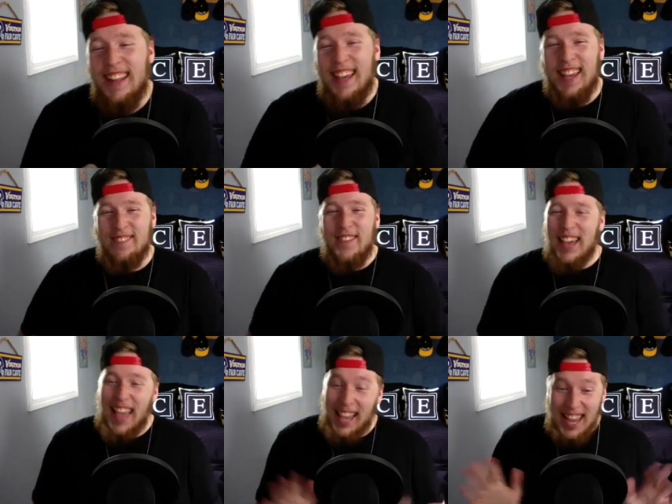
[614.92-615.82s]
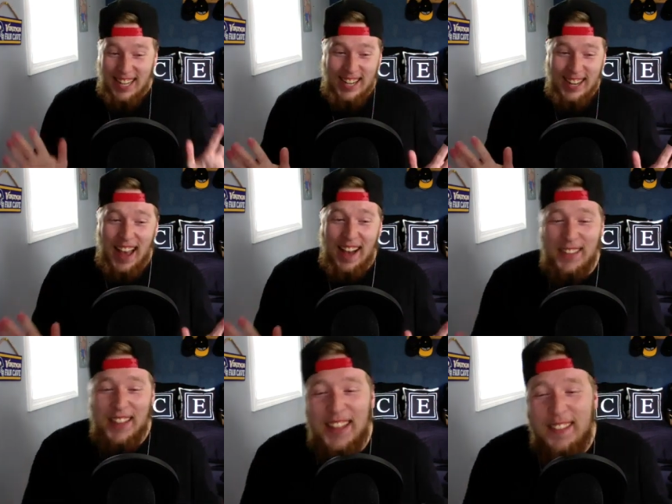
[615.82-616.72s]
like I'm like I can't share that
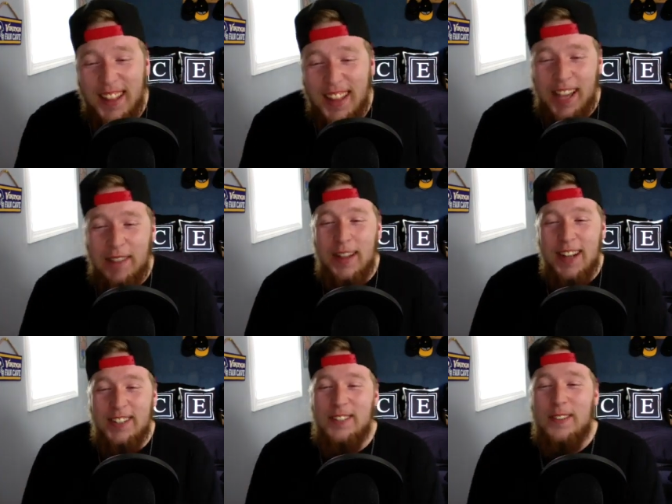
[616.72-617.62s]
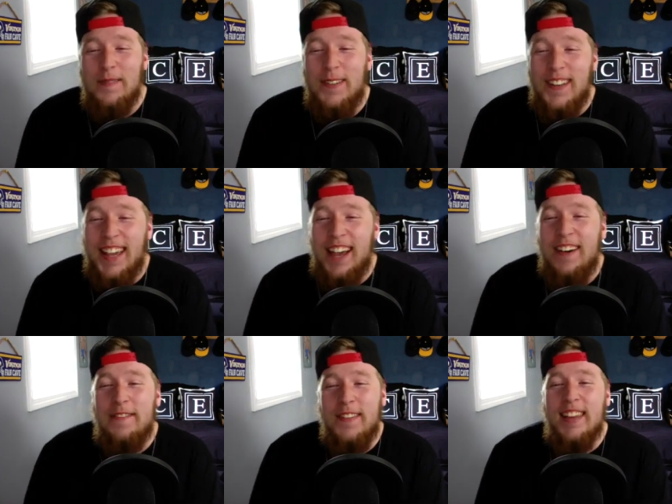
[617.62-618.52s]
with anyone. Like I'm not sure about like how
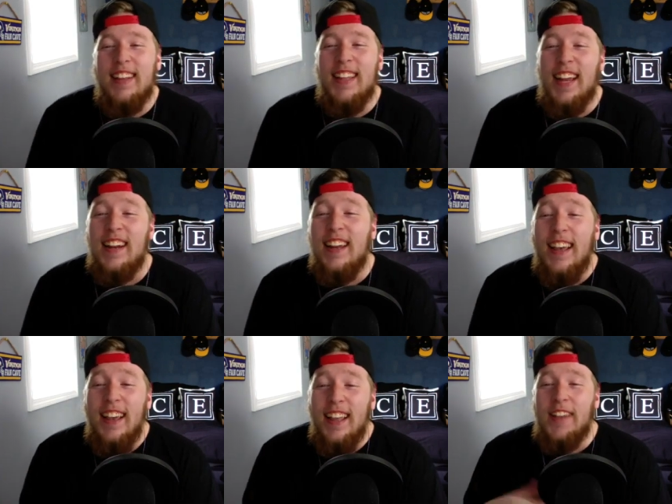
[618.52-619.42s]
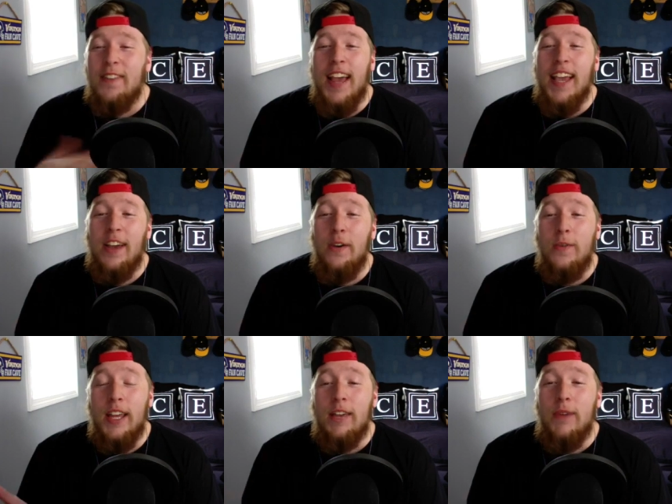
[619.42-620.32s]
I feel. And then like when I
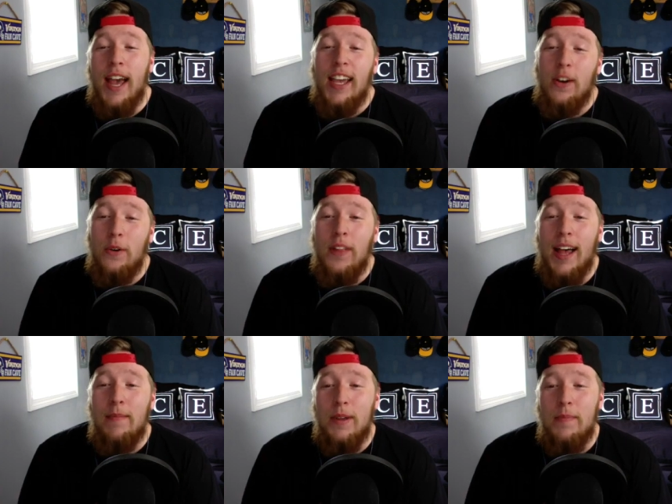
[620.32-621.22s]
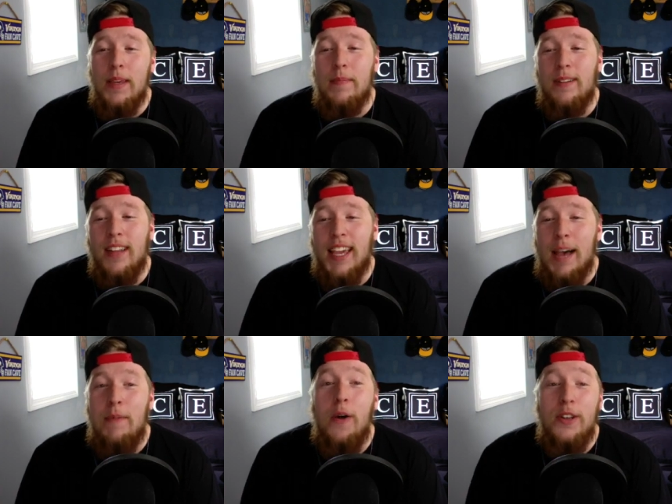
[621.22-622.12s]
collab with people, like
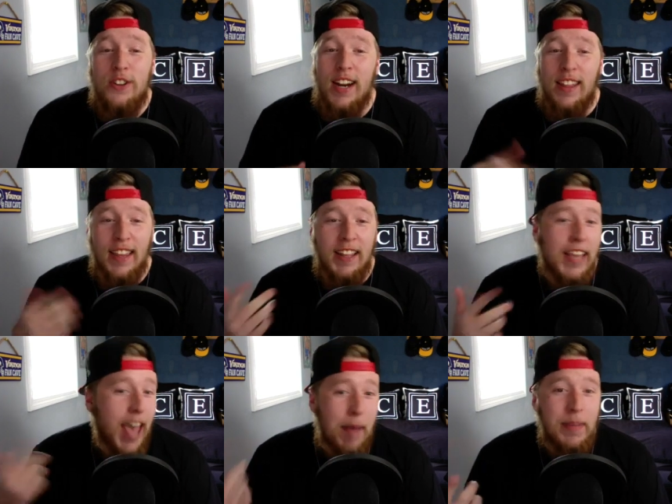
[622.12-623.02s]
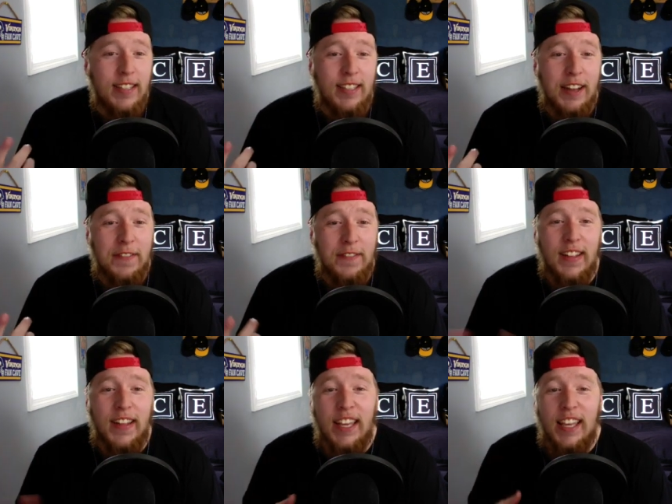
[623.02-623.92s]
I'm always trying to think like happy stuff and
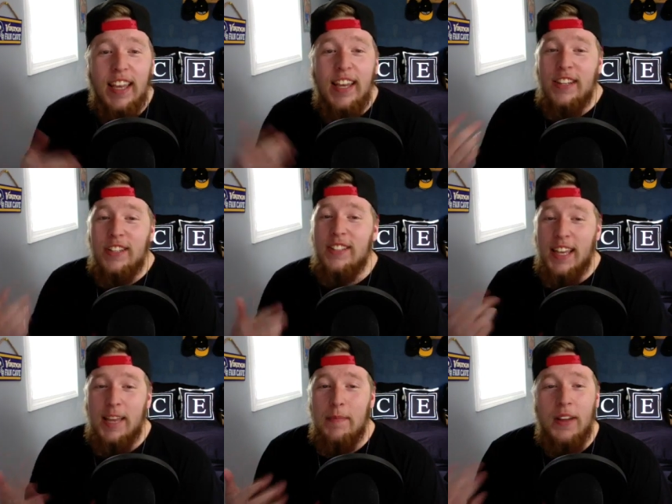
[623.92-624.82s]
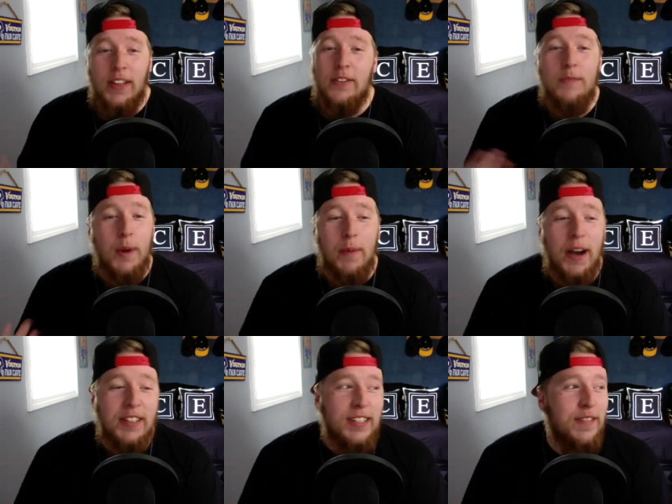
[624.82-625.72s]
like just think about like those more
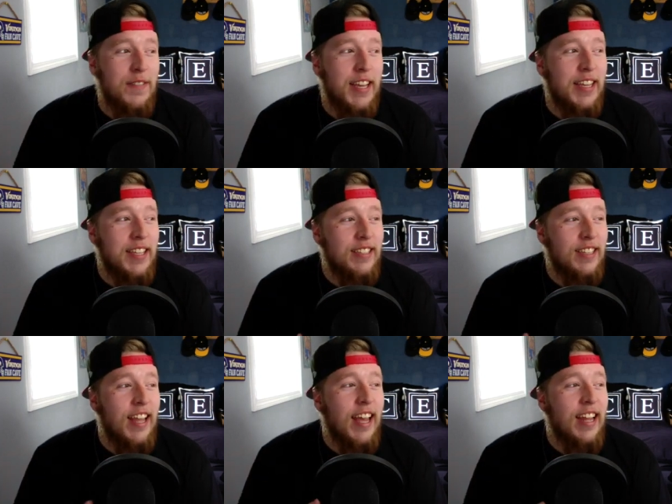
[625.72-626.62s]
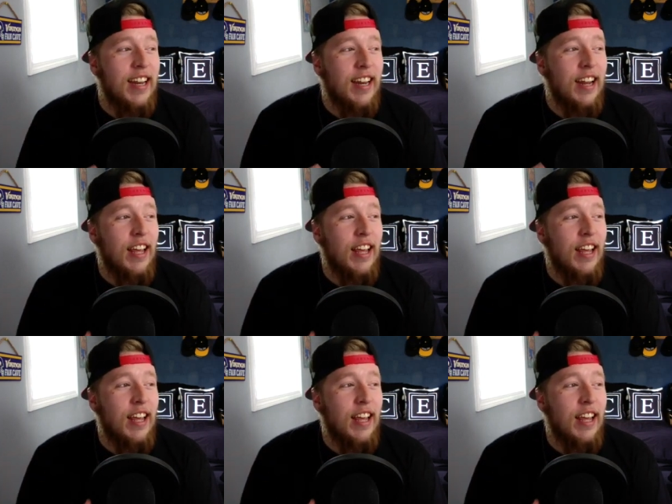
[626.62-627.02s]
positive things. And then